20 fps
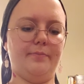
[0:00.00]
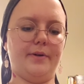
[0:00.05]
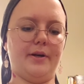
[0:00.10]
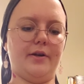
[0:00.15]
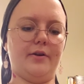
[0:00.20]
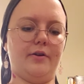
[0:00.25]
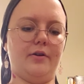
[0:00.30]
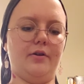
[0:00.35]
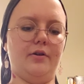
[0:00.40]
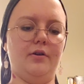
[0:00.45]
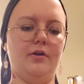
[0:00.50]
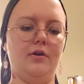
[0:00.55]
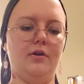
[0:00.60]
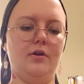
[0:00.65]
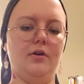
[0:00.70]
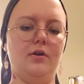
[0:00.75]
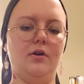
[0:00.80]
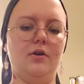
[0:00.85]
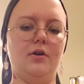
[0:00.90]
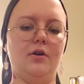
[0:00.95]
batter
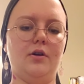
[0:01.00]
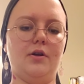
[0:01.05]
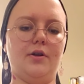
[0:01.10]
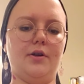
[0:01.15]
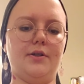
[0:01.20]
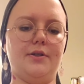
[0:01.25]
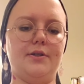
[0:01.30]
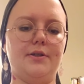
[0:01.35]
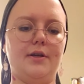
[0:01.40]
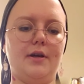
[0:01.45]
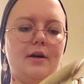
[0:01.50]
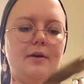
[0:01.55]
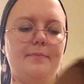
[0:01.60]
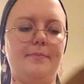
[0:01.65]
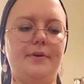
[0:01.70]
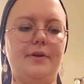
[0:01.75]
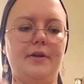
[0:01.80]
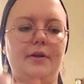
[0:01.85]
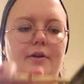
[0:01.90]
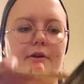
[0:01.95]
on top
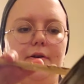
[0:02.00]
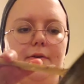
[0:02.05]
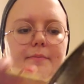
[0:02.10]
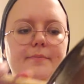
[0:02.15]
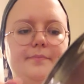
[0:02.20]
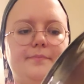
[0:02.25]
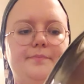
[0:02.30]
here.